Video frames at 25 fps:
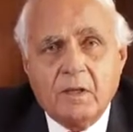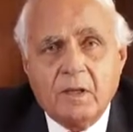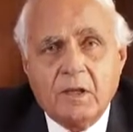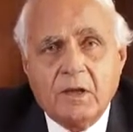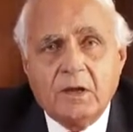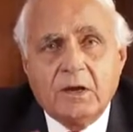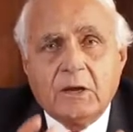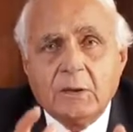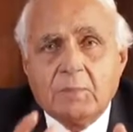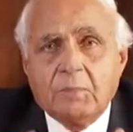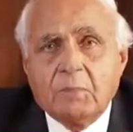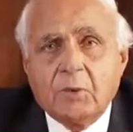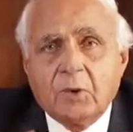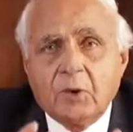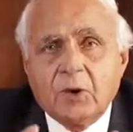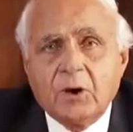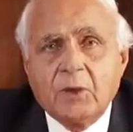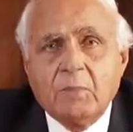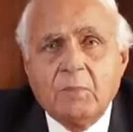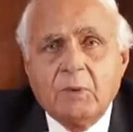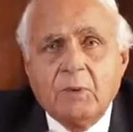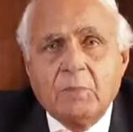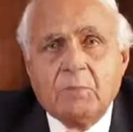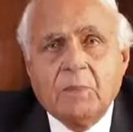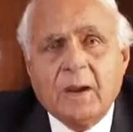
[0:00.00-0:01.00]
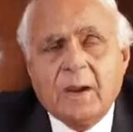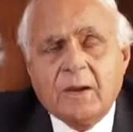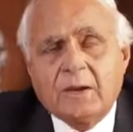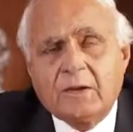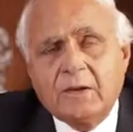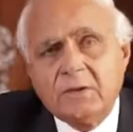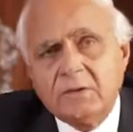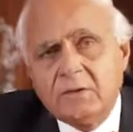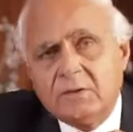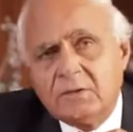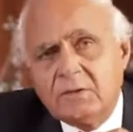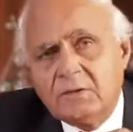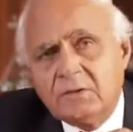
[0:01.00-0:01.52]
A deplorable
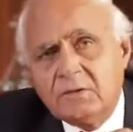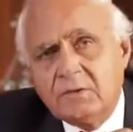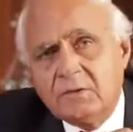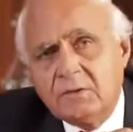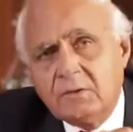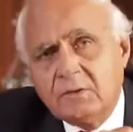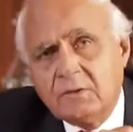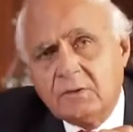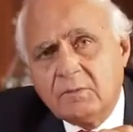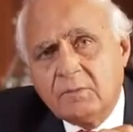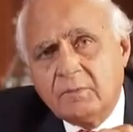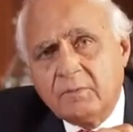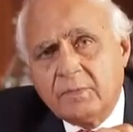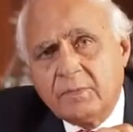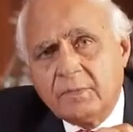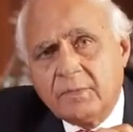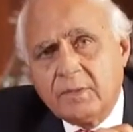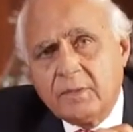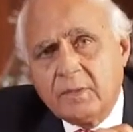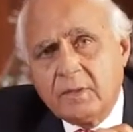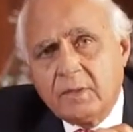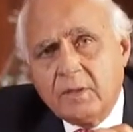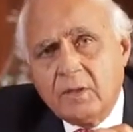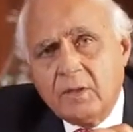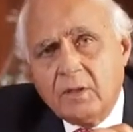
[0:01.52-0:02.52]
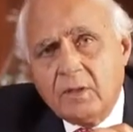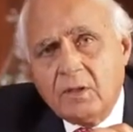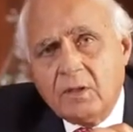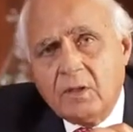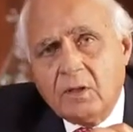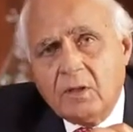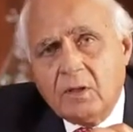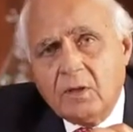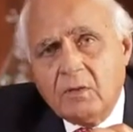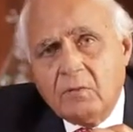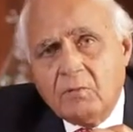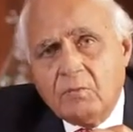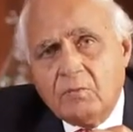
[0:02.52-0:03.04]
practice
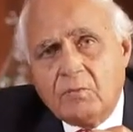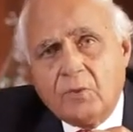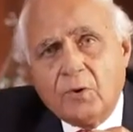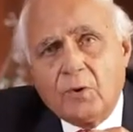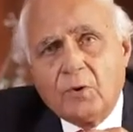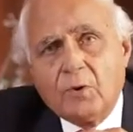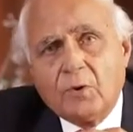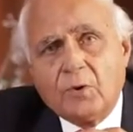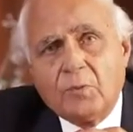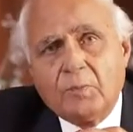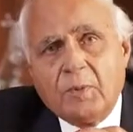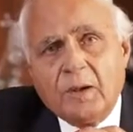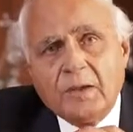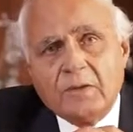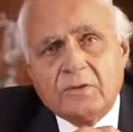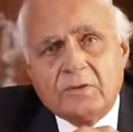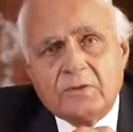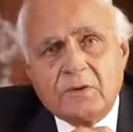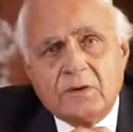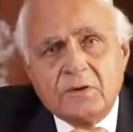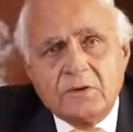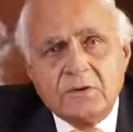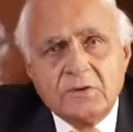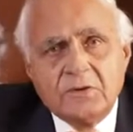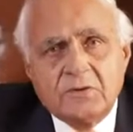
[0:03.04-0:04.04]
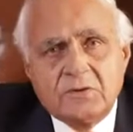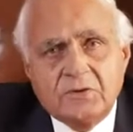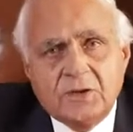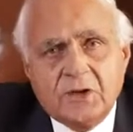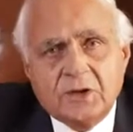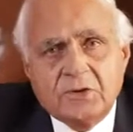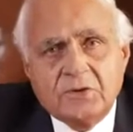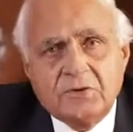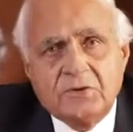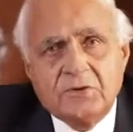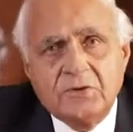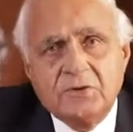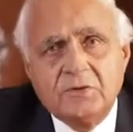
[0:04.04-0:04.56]
followed by certain
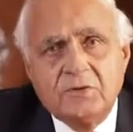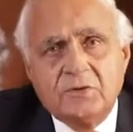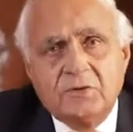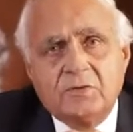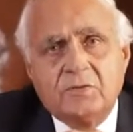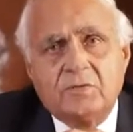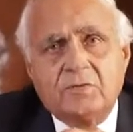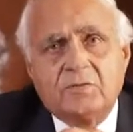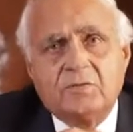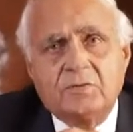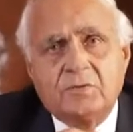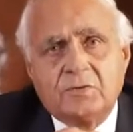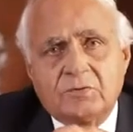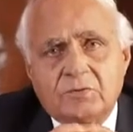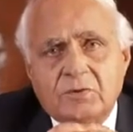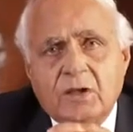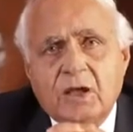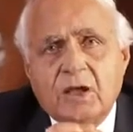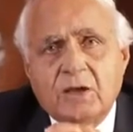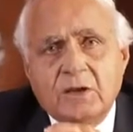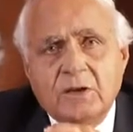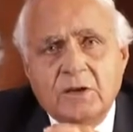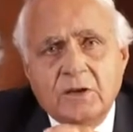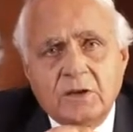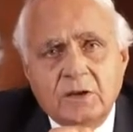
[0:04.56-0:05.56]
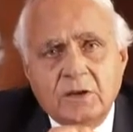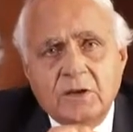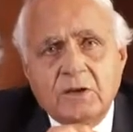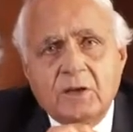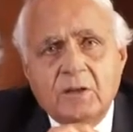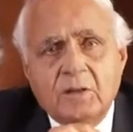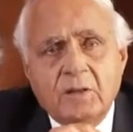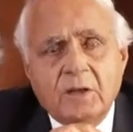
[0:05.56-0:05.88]
sections of society